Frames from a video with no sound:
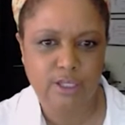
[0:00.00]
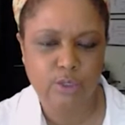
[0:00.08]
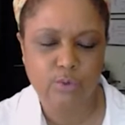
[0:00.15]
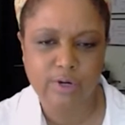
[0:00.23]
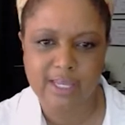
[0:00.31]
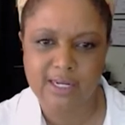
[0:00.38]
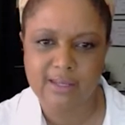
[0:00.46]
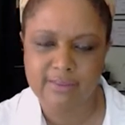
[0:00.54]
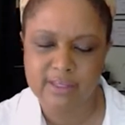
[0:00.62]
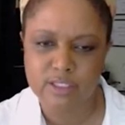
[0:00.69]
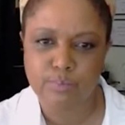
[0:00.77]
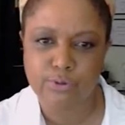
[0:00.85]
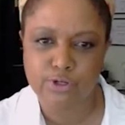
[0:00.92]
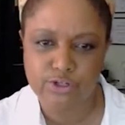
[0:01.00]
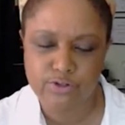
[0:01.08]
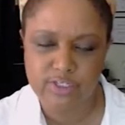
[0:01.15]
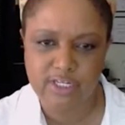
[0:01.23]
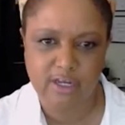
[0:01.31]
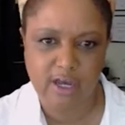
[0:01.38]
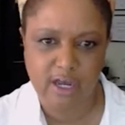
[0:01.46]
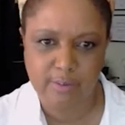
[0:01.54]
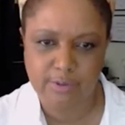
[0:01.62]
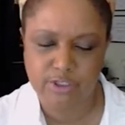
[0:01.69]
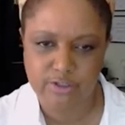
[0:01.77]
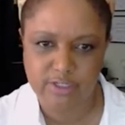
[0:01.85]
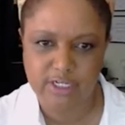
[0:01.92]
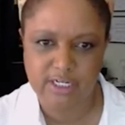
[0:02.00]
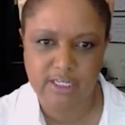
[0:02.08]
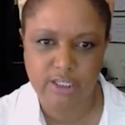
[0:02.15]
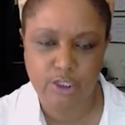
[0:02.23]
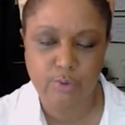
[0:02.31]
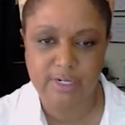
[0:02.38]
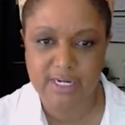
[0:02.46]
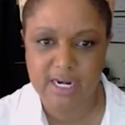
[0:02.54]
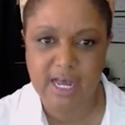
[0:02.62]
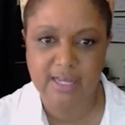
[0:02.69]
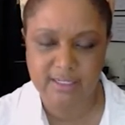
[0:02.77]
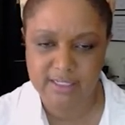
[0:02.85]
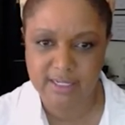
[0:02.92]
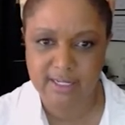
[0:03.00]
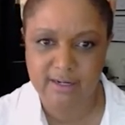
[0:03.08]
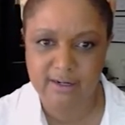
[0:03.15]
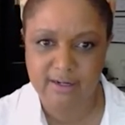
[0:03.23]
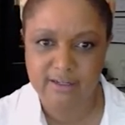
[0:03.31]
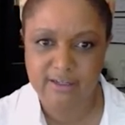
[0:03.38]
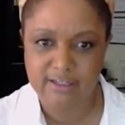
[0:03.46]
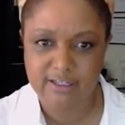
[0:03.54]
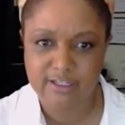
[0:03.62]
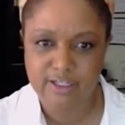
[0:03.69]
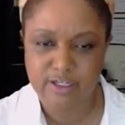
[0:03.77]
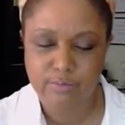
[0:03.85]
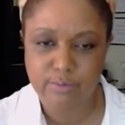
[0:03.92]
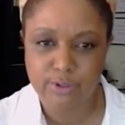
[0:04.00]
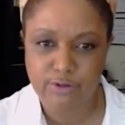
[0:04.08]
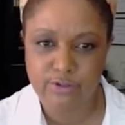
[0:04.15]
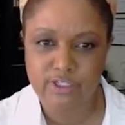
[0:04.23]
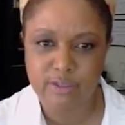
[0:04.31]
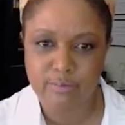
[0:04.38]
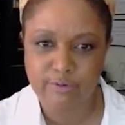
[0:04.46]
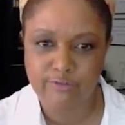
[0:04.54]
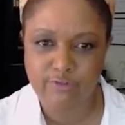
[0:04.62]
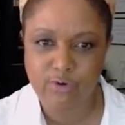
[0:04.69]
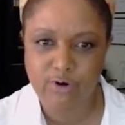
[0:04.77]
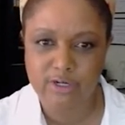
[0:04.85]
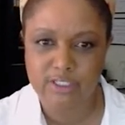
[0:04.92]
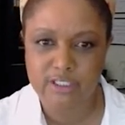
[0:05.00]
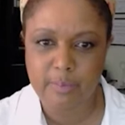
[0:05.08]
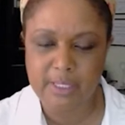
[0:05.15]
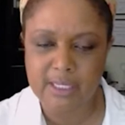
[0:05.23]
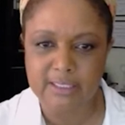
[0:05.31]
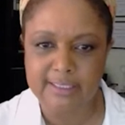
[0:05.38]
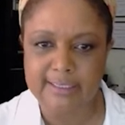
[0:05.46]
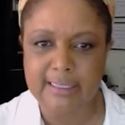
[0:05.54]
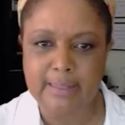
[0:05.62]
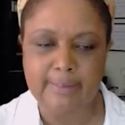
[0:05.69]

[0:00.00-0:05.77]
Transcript: you were getting this producing opportunity. You had not done producing before. Speak a little